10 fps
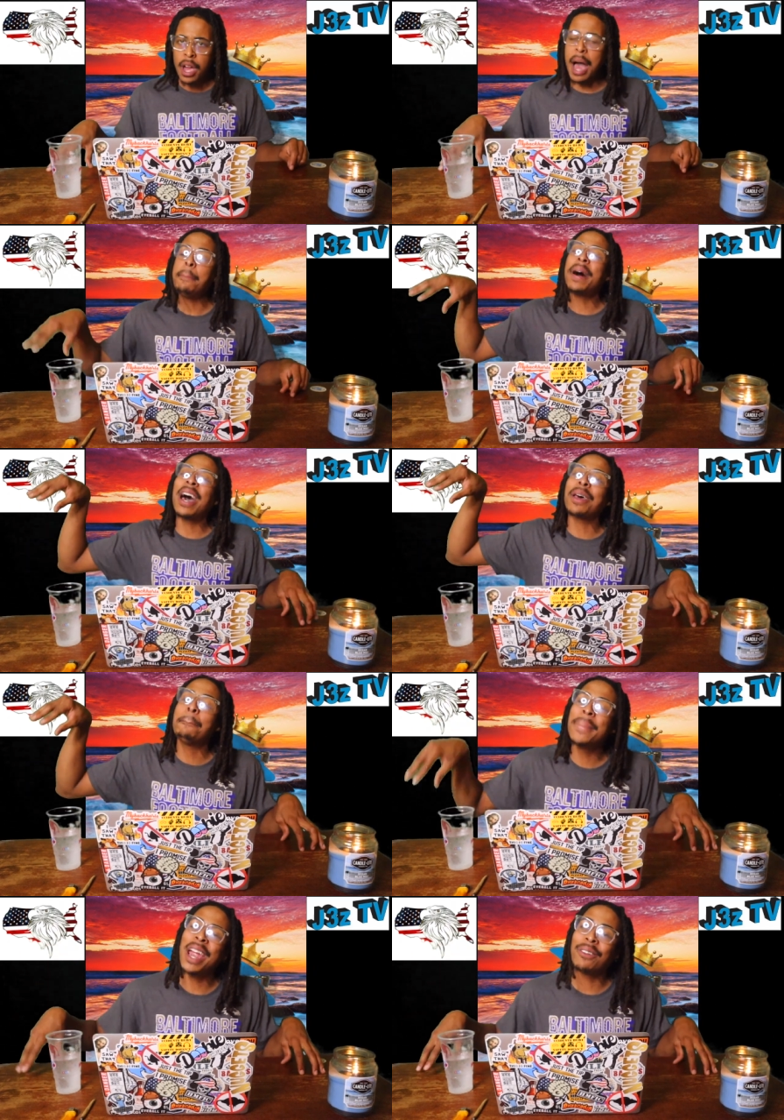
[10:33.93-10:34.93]
I'm
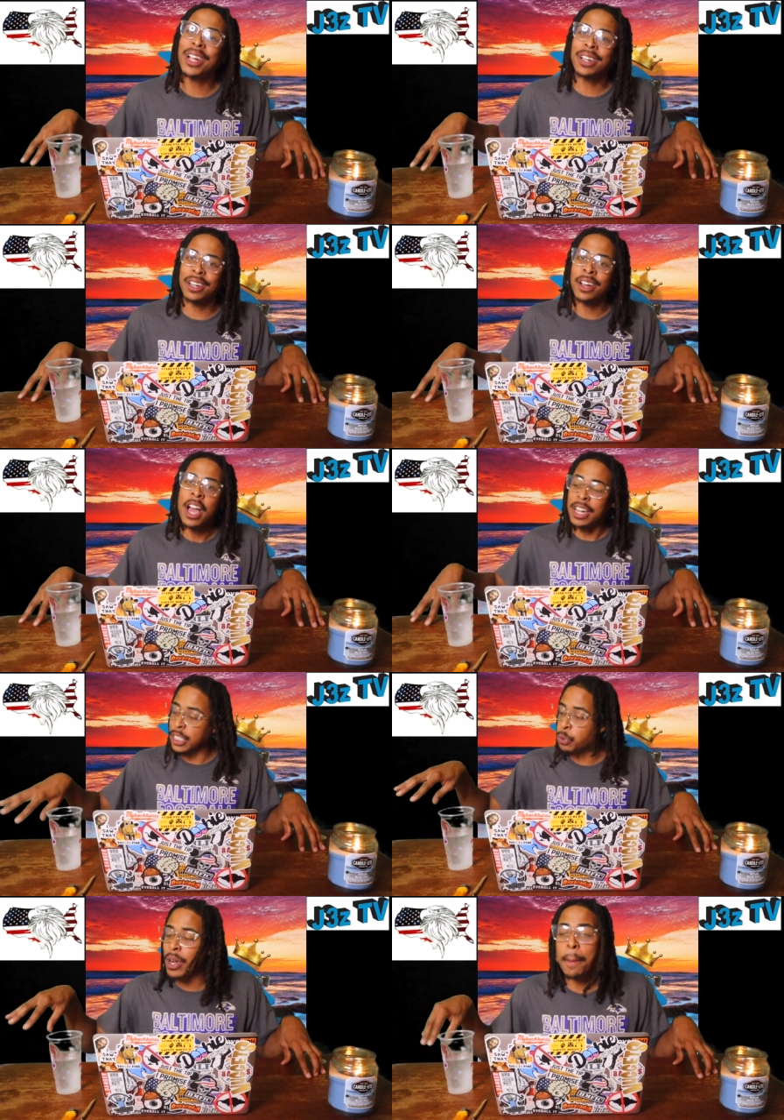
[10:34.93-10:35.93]
about America.
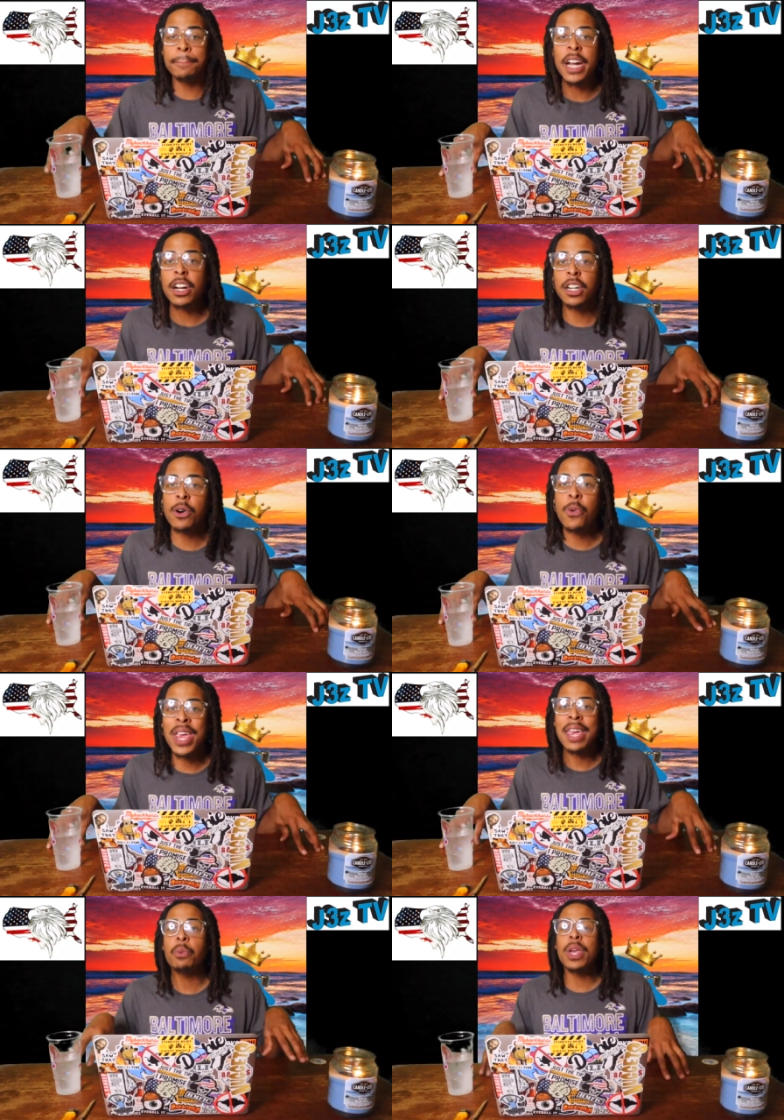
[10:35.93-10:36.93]
Because when America
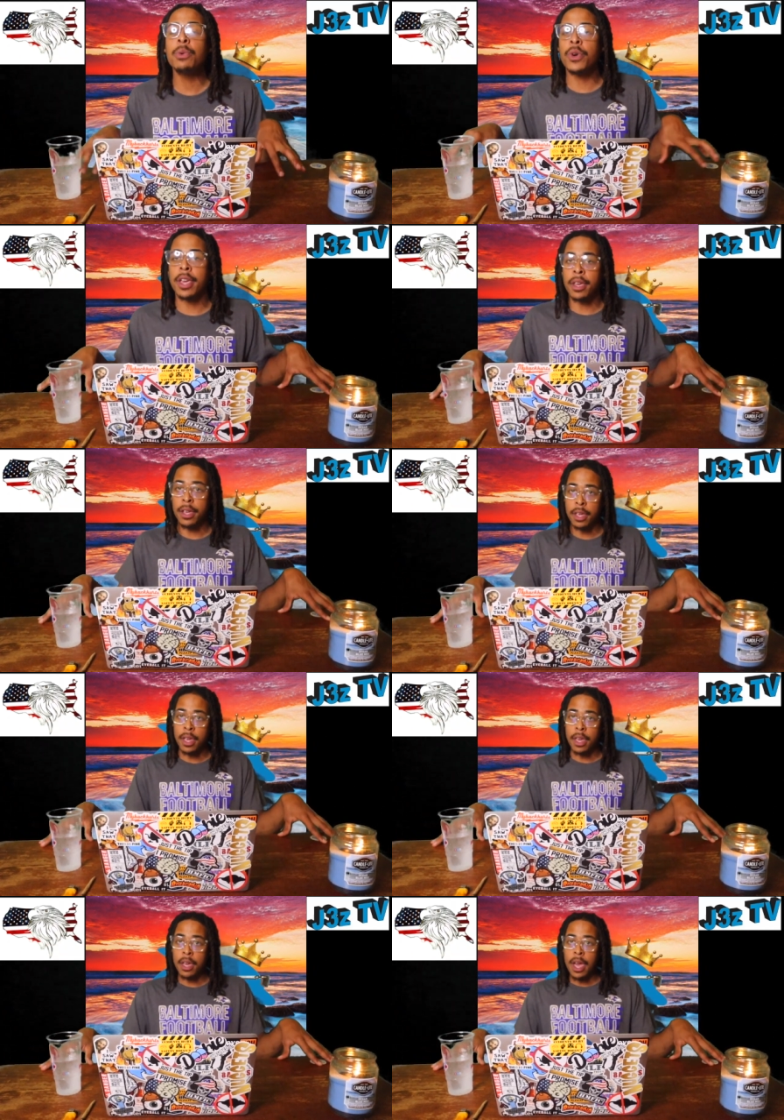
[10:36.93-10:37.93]
win, we win.
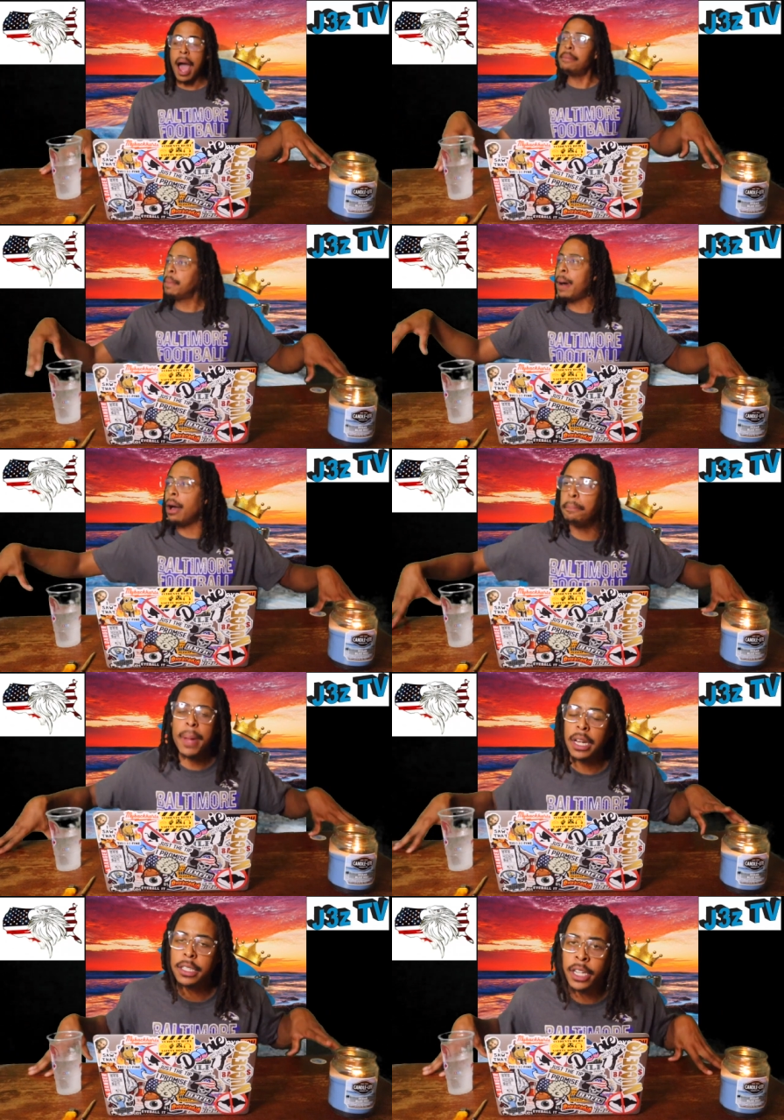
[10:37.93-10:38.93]
I'm about
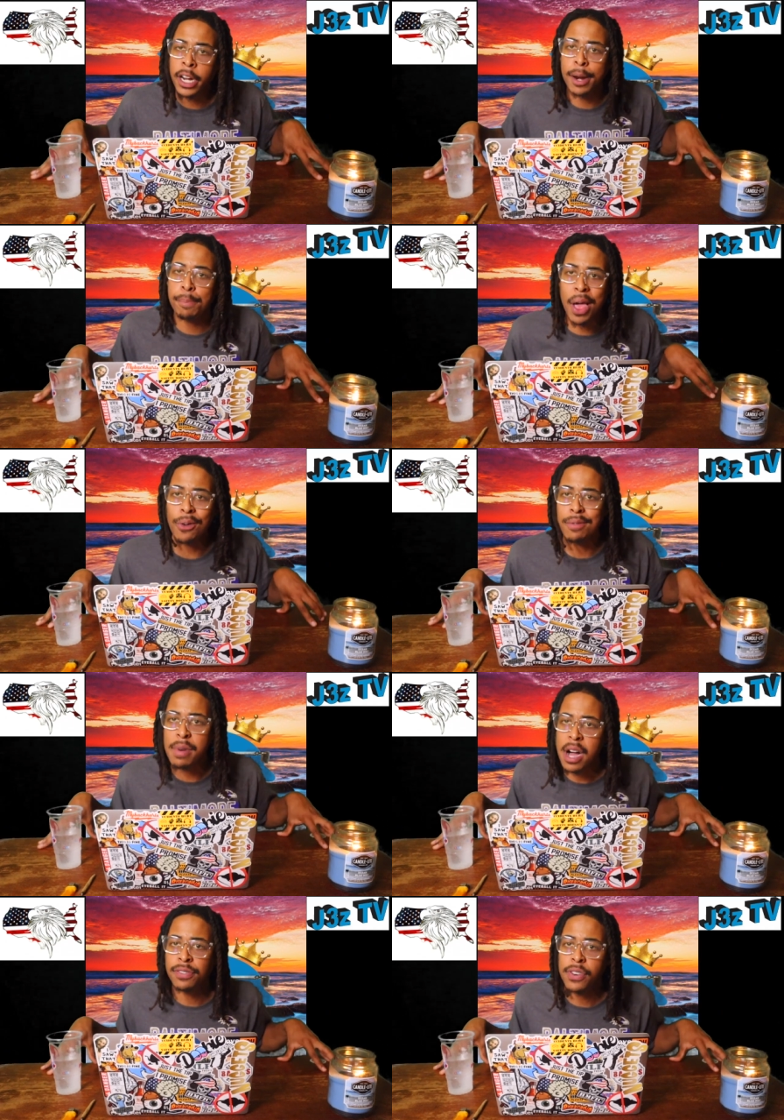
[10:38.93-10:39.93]
military. Blow them
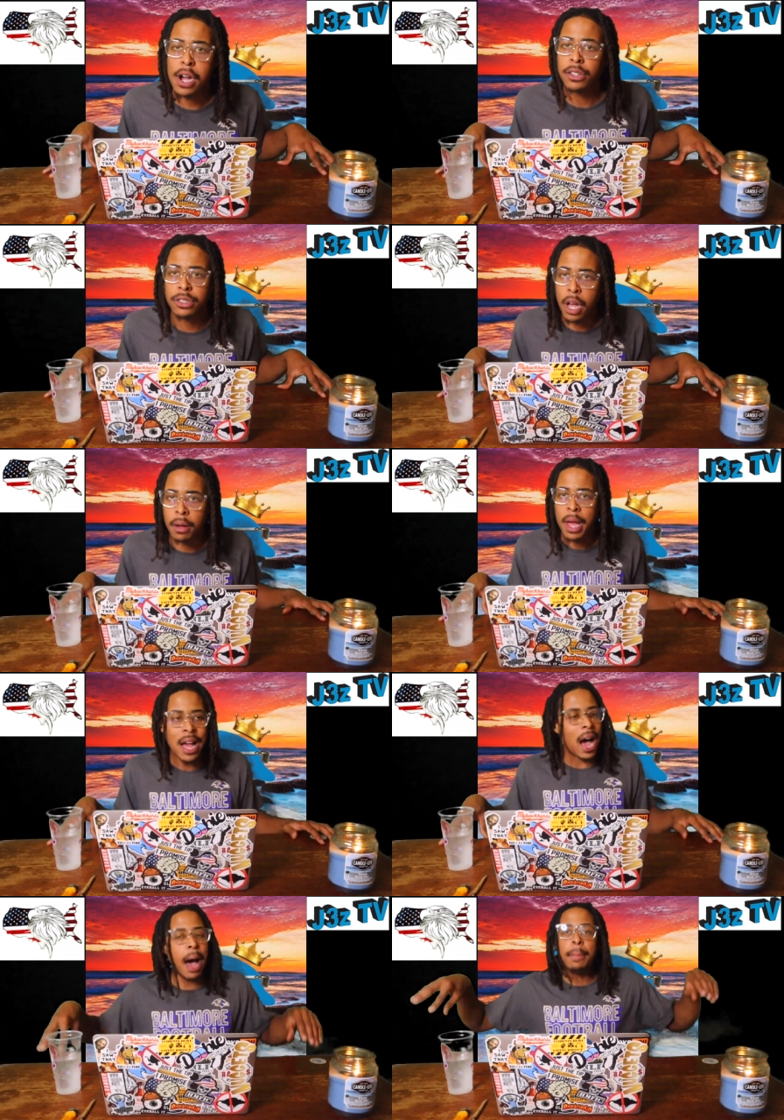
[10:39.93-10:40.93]
motherfuckers up.
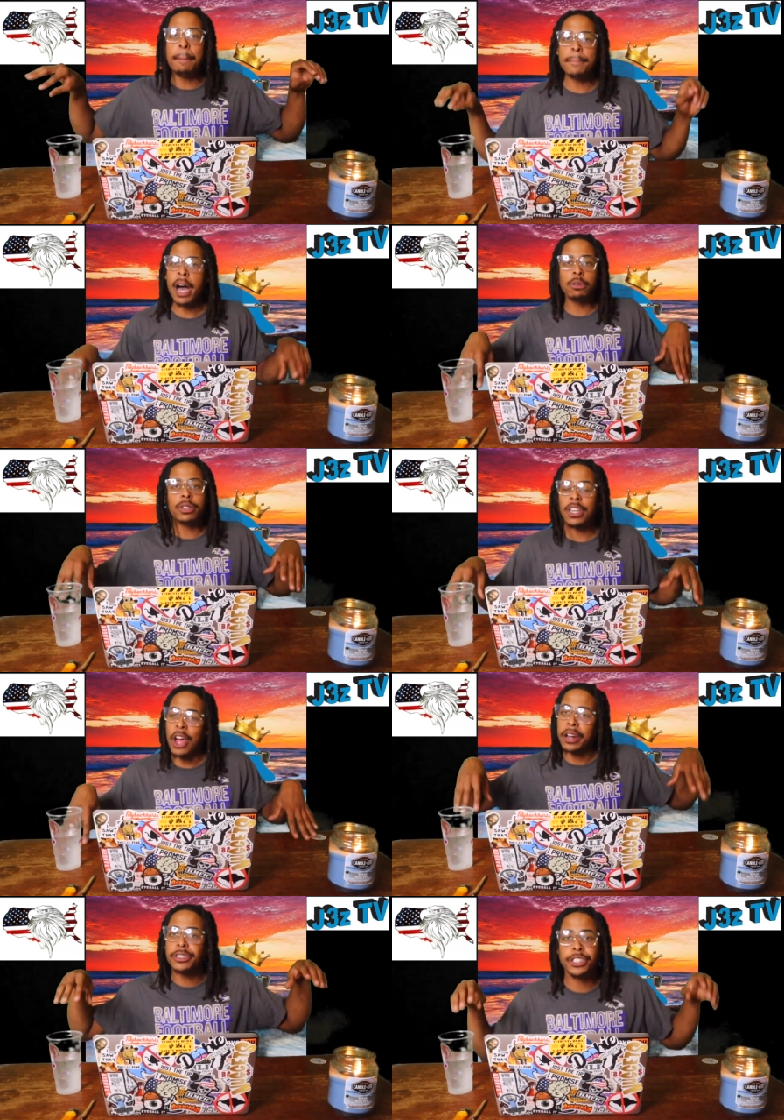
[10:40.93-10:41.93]
I'm about
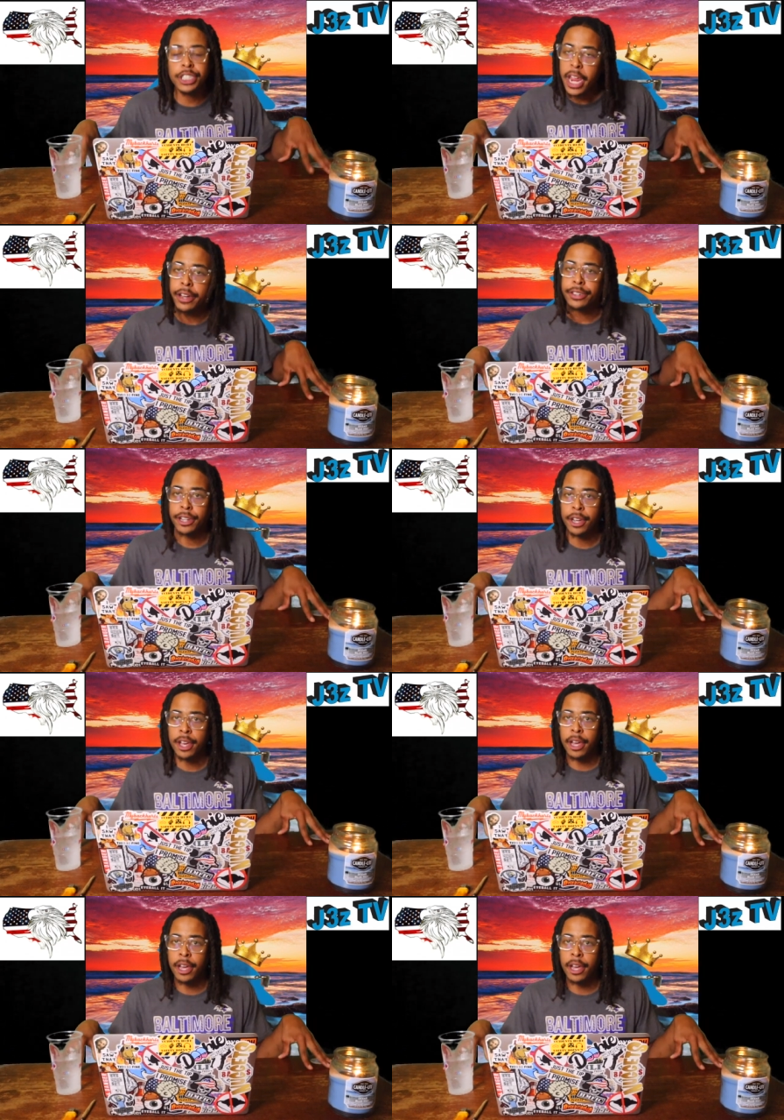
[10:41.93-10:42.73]
that shit.